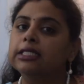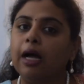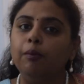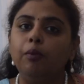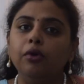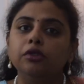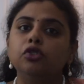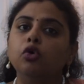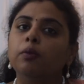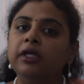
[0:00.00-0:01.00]
has composed
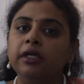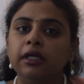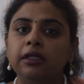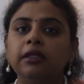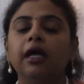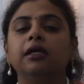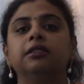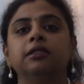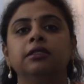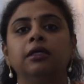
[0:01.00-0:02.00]
so many
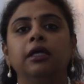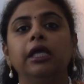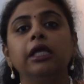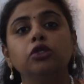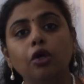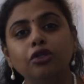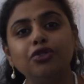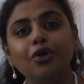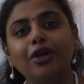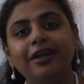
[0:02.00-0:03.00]
granthas. He has
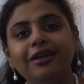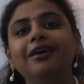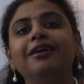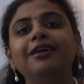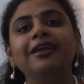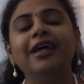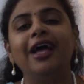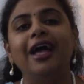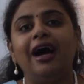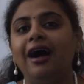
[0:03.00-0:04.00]
also written
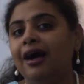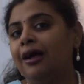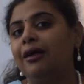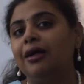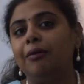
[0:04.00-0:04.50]
a